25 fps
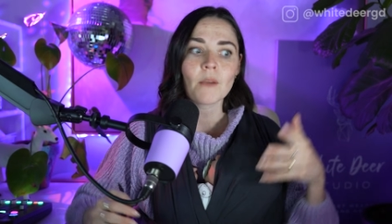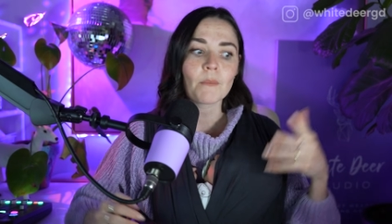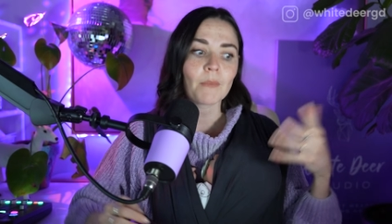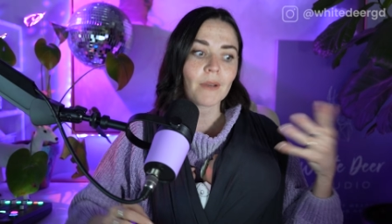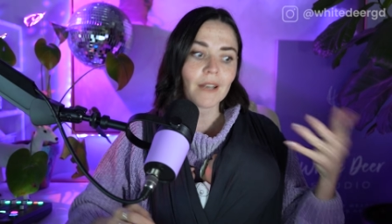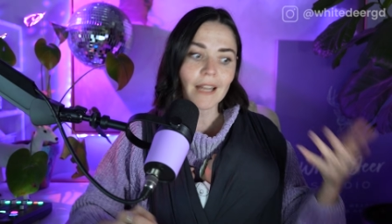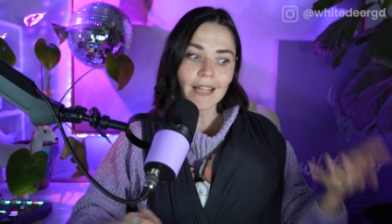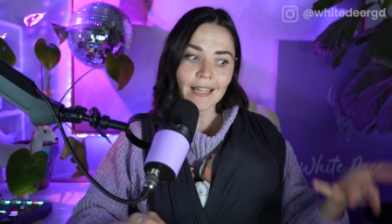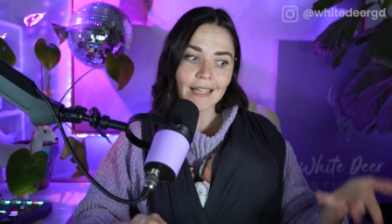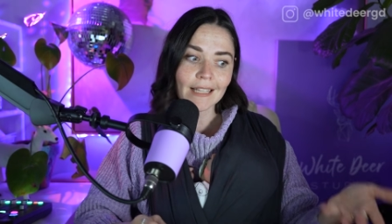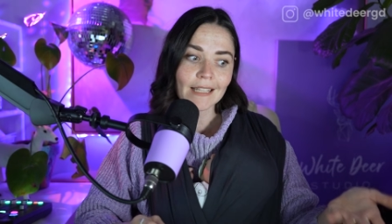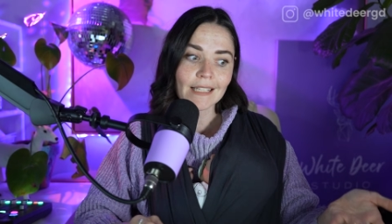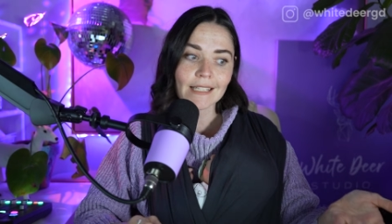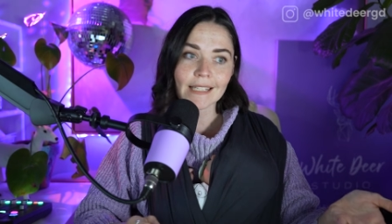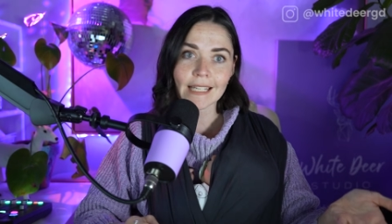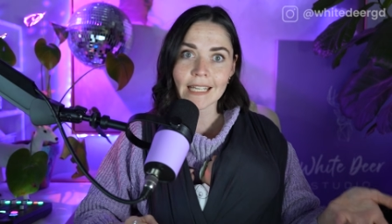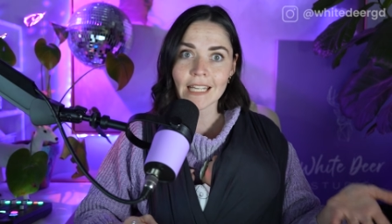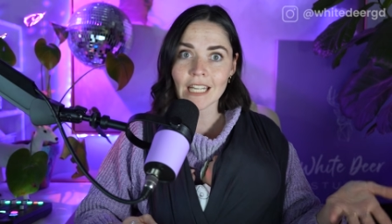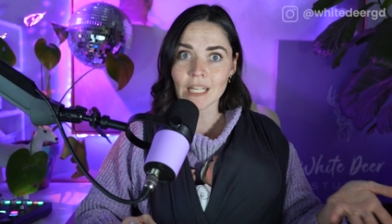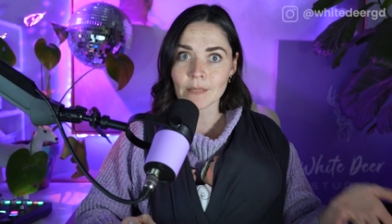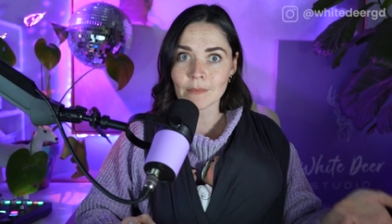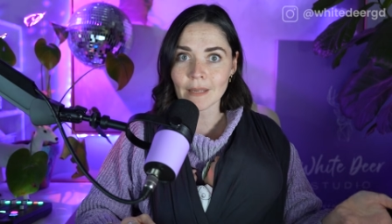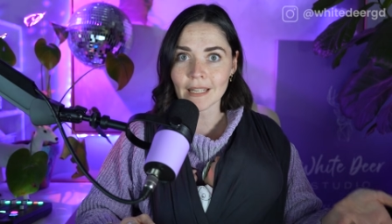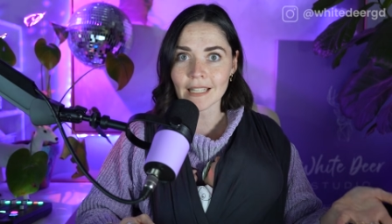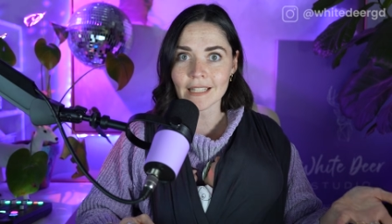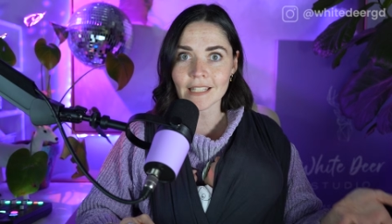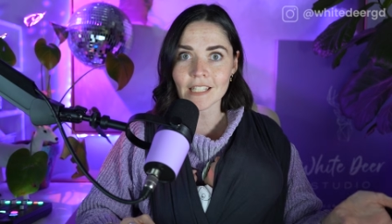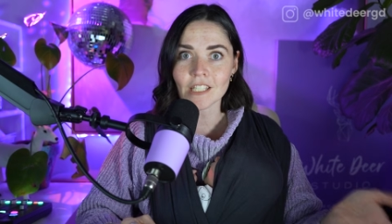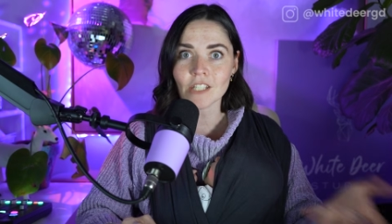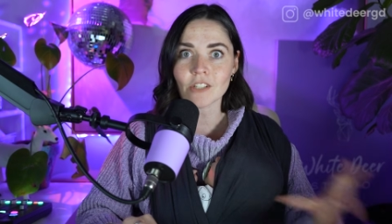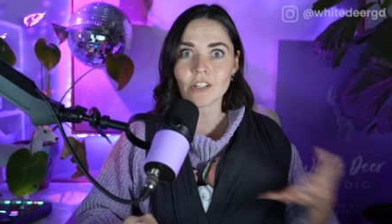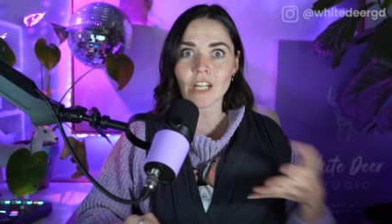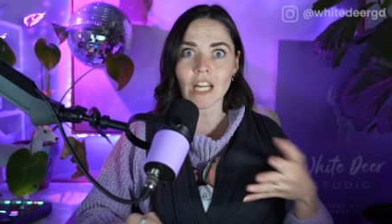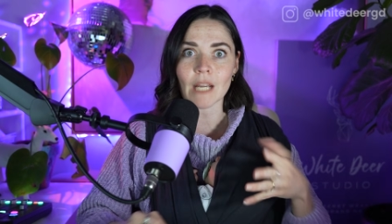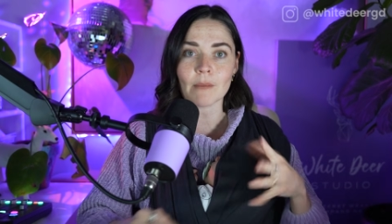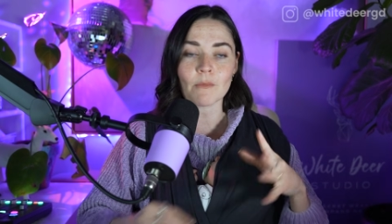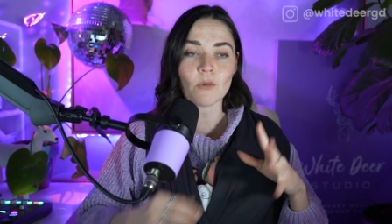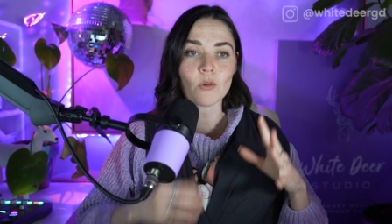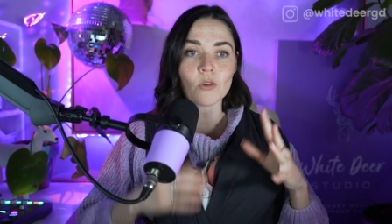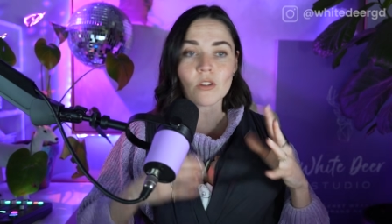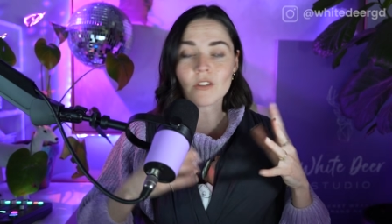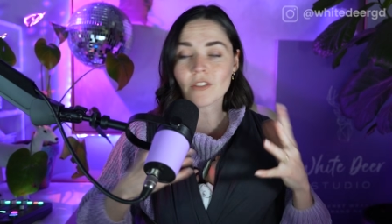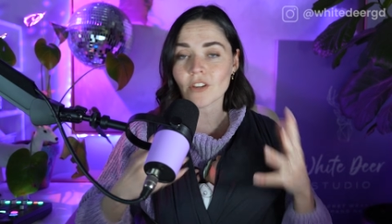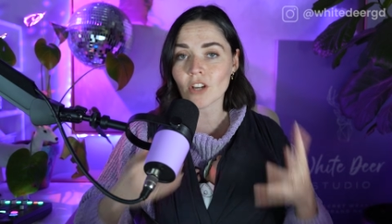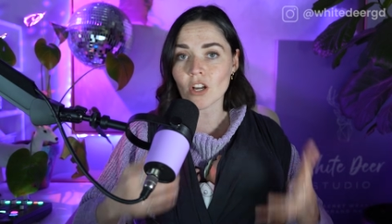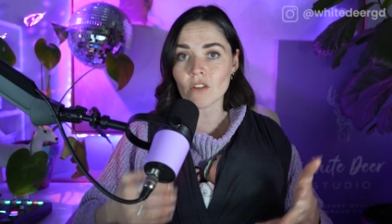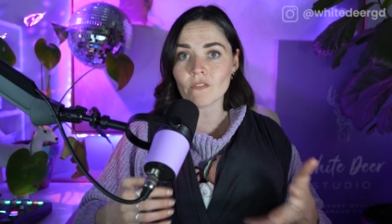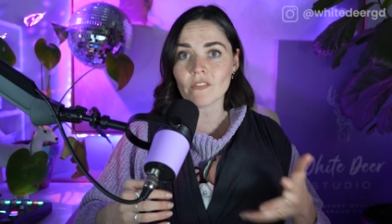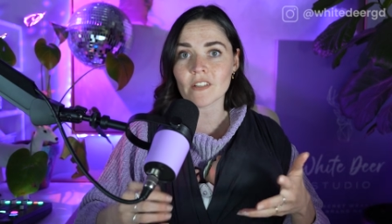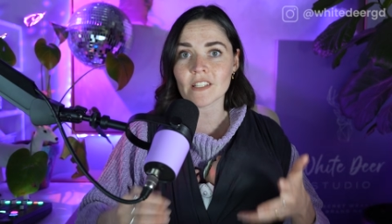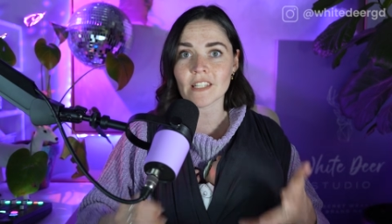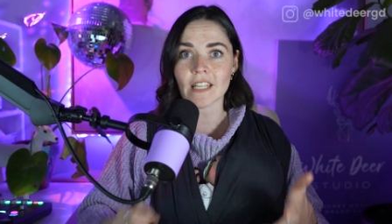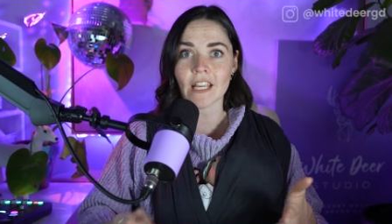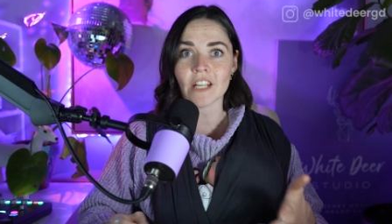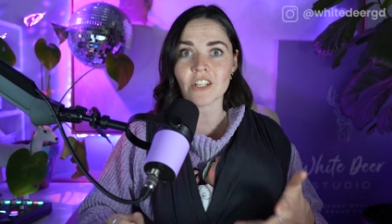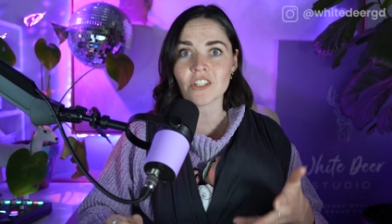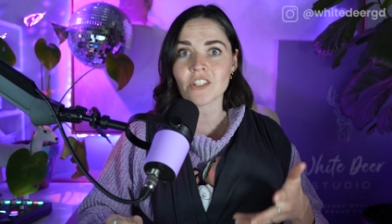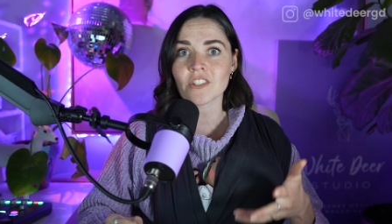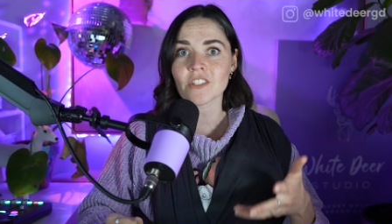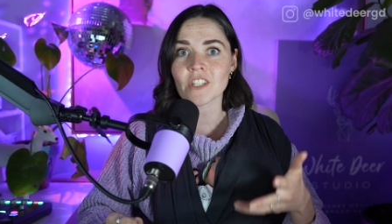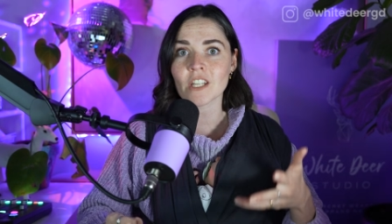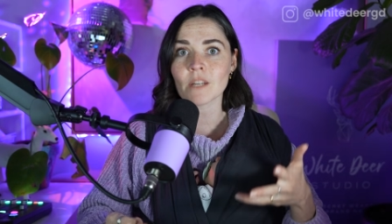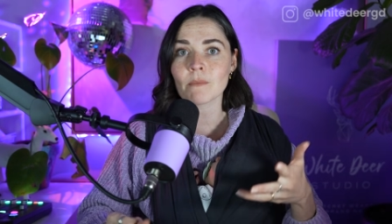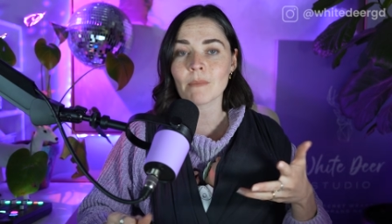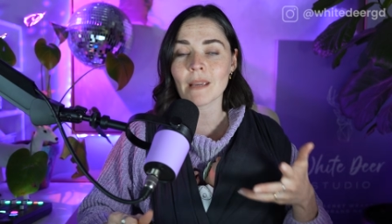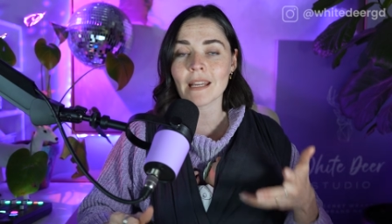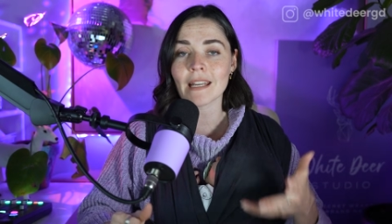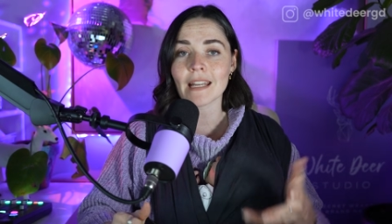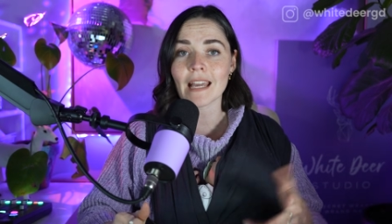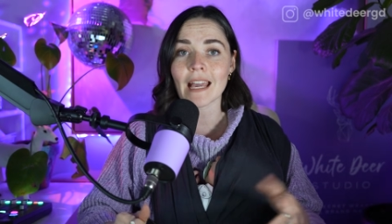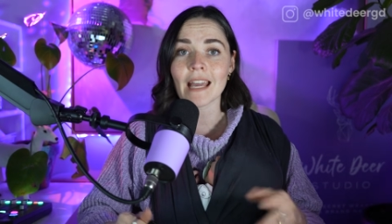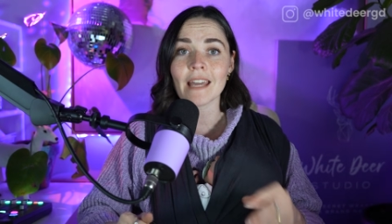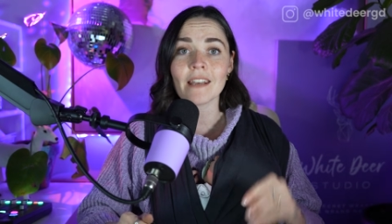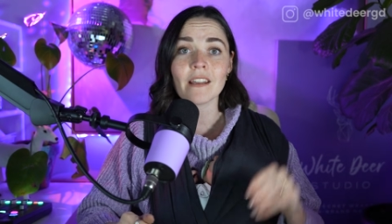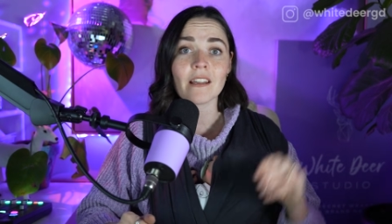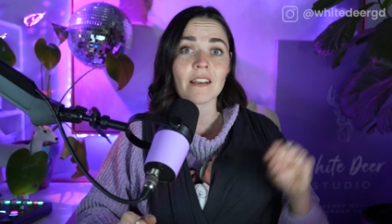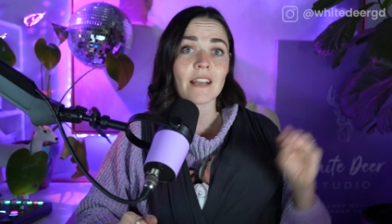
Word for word: but I can see in my Instagram all of the conversations that have been had